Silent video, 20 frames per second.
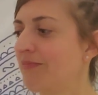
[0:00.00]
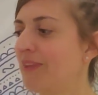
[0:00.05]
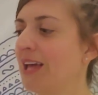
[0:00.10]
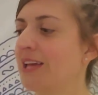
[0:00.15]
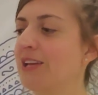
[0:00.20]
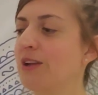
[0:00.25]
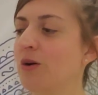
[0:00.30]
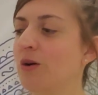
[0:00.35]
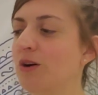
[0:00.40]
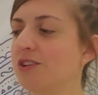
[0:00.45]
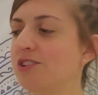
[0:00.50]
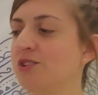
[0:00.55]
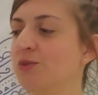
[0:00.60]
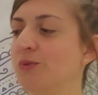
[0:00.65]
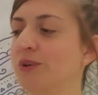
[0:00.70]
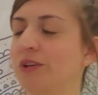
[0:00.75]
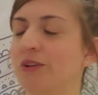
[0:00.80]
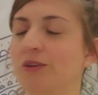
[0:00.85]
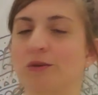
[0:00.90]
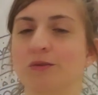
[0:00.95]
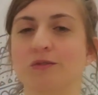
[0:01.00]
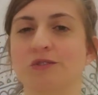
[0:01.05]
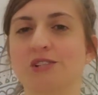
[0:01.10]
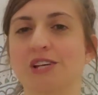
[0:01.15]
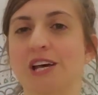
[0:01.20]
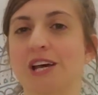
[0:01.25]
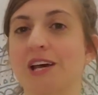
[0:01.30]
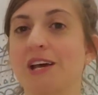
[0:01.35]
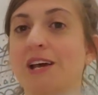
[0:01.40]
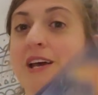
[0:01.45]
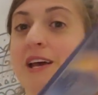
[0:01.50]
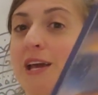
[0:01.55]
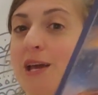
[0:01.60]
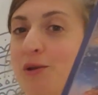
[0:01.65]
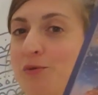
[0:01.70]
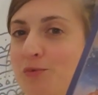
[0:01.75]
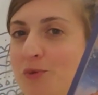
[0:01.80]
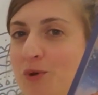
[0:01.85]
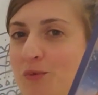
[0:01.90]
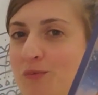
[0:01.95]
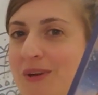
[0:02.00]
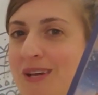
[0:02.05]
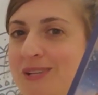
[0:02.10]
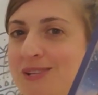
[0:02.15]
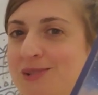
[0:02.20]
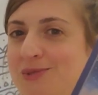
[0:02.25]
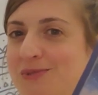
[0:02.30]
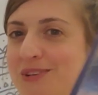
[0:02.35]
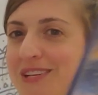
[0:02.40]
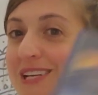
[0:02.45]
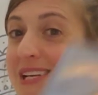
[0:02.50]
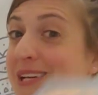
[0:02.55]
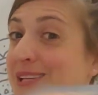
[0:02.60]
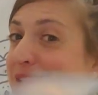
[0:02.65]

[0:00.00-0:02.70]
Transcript: And it also includes a romance reading